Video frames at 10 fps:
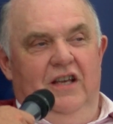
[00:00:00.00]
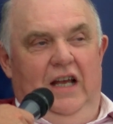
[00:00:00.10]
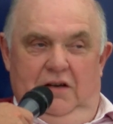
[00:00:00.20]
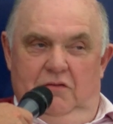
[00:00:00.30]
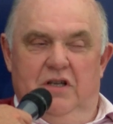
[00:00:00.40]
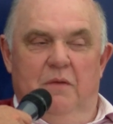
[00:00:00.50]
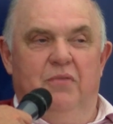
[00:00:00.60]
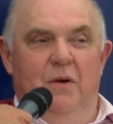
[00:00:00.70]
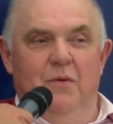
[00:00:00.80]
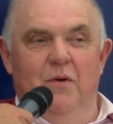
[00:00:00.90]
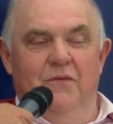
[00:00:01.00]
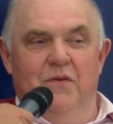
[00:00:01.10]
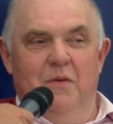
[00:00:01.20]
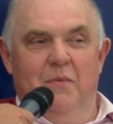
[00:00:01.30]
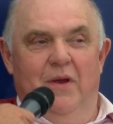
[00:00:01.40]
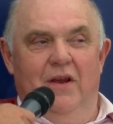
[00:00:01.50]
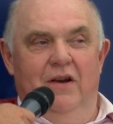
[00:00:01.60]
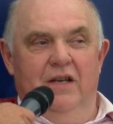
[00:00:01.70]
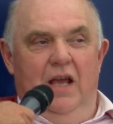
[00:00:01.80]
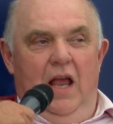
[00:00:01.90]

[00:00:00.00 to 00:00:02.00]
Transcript: and it was a proper one from the period.